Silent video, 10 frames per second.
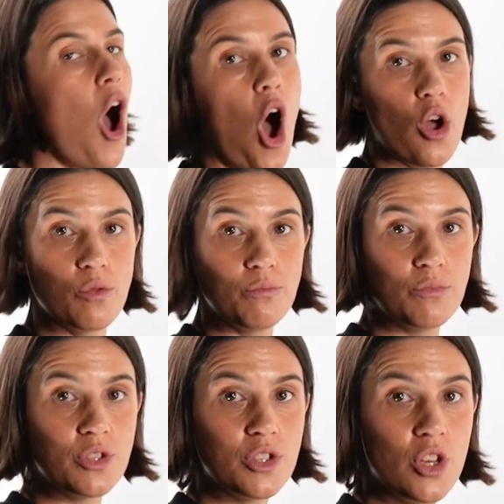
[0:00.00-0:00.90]

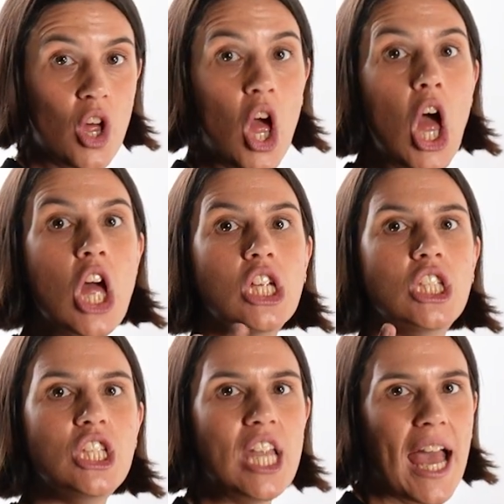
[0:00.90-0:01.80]
ohms.
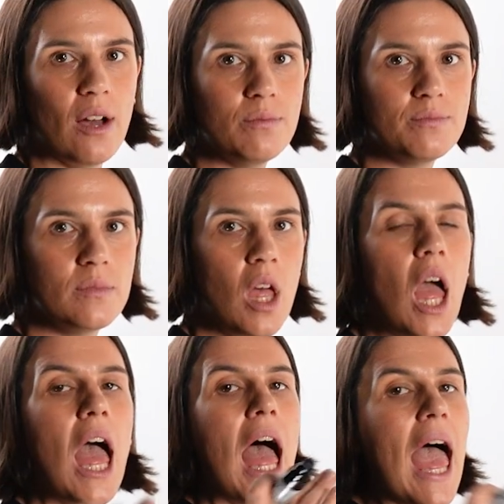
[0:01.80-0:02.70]
Now,
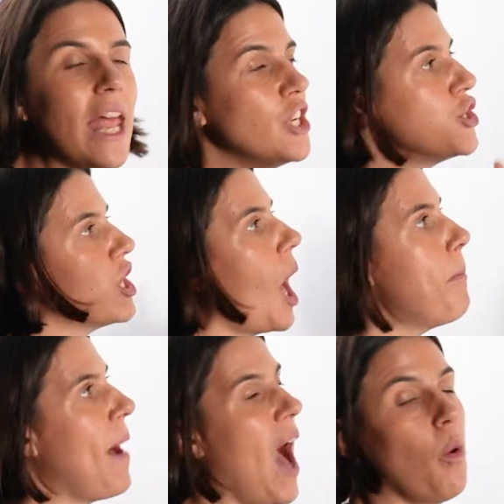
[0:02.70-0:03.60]
energy
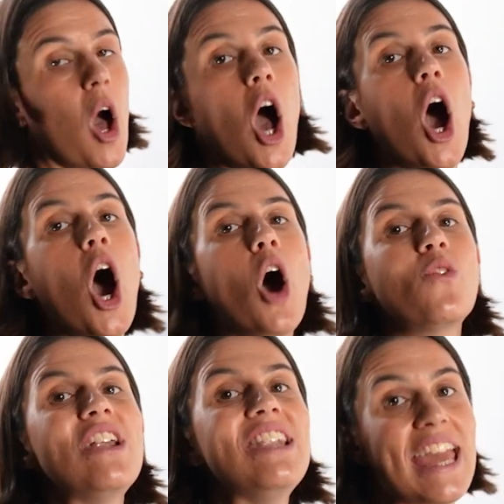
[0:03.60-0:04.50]
and power are
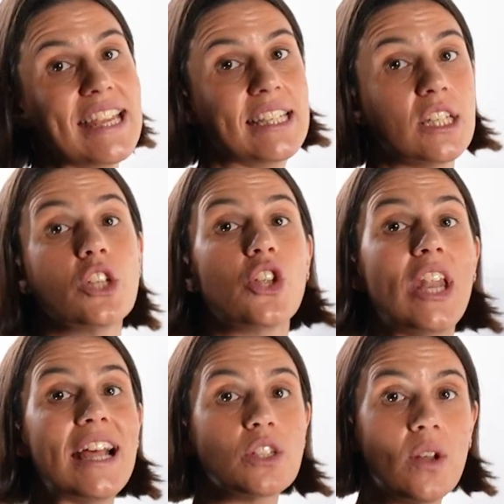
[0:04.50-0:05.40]
related. So
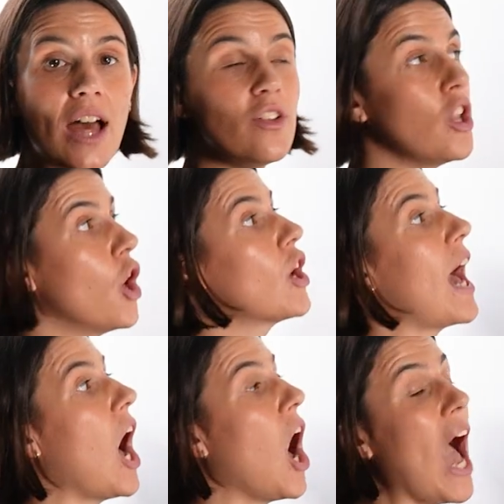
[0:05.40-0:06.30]
let's go and have a look
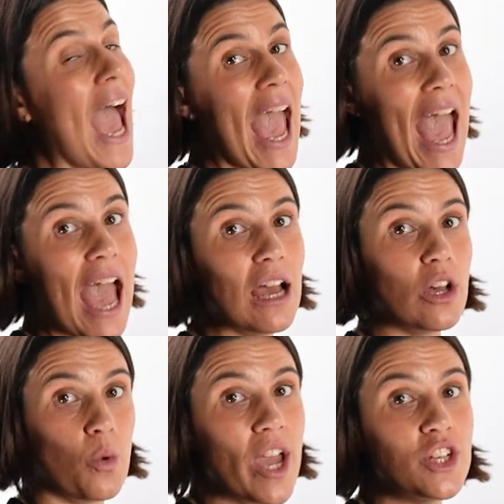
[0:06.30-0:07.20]
at our
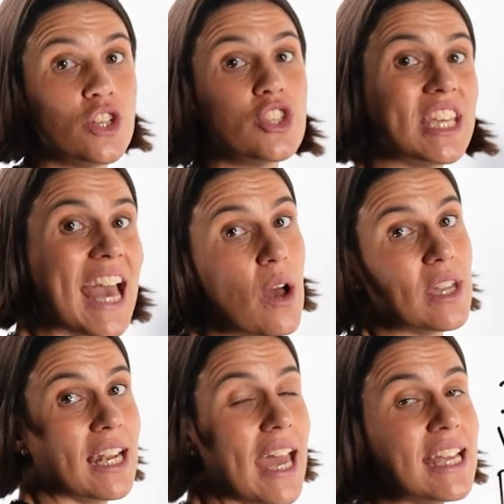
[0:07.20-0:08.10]
equations to
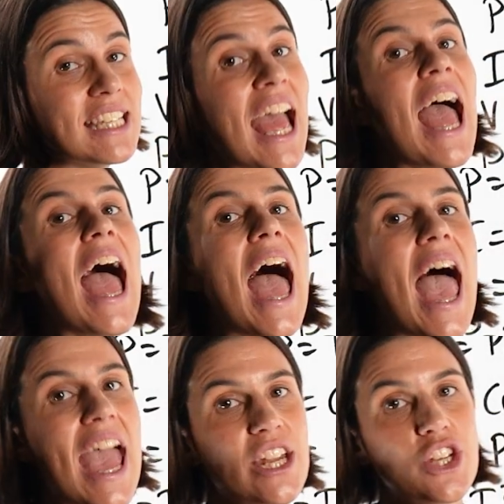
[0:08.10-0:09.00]
calculate
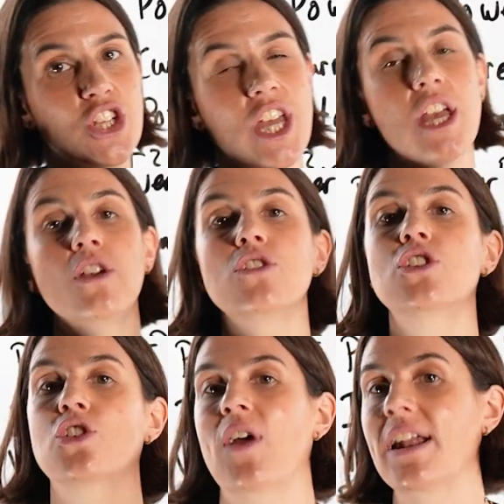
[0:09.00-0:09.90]
energy
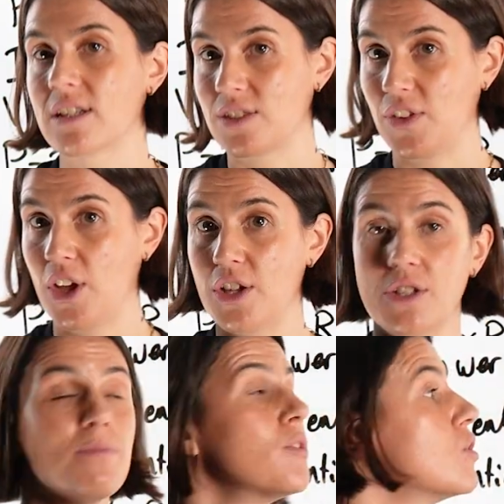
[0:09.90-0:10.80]
transferred.
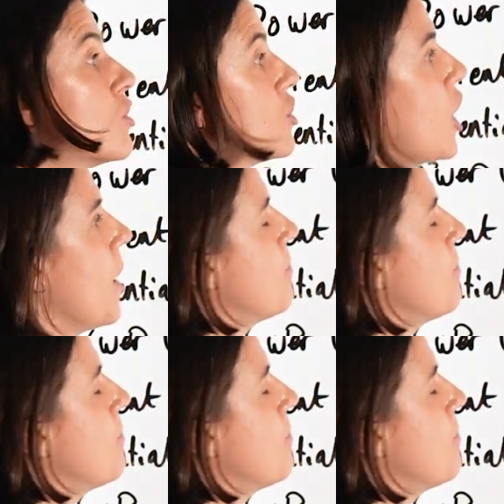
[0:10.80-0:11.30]
So